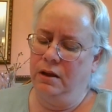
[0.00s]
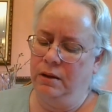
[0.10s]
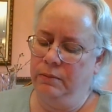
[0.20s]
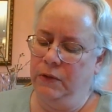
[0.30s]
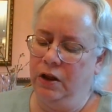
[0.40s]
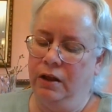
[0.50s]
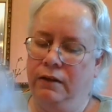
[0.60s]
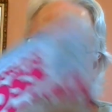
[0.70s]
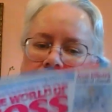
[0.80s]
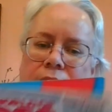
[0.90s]
I'm not
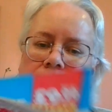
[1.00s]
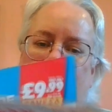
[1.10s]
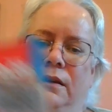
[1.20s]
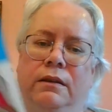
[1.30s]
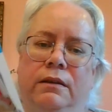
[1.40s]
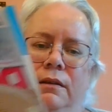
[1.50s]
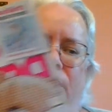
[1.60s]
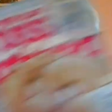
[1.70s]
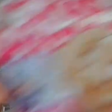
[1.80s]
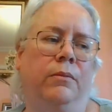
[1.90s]
seeing
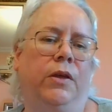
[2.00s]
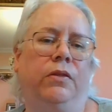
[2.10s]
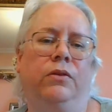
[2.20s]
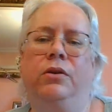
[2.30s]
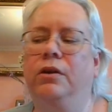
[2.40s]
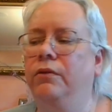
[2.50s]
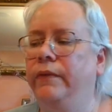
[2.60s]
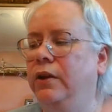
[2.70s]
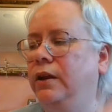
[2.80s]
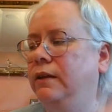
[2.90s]
the month or year
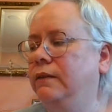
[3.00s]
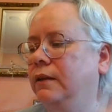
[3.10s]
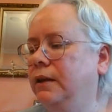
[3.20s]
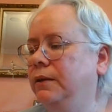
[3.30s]
very easily.